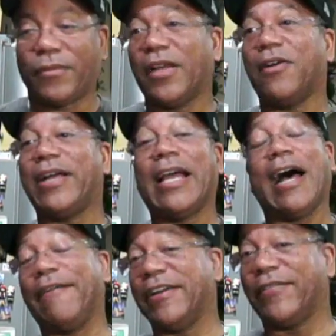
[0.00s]
All right,
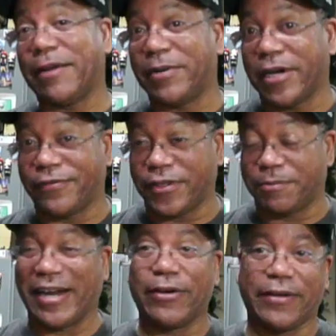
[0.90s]
I've never had parrot,
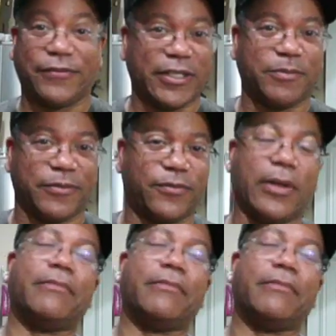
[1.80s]
parrot fish before.